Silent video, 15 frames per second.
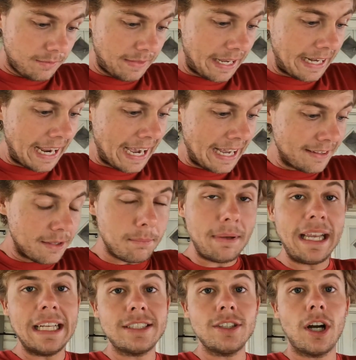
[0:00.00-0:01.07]
they got the
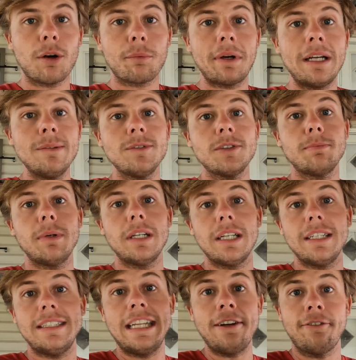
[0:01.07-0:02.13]
BSR rims, but
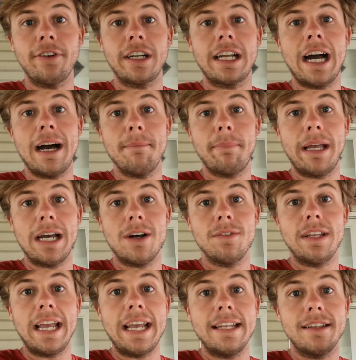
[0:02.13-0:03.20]
a different
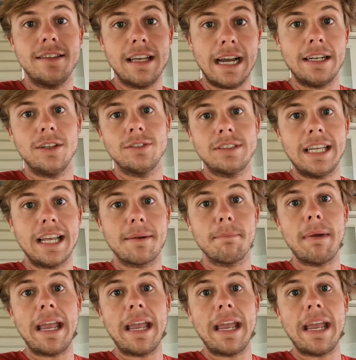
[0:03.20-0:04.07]
compound that Dynotec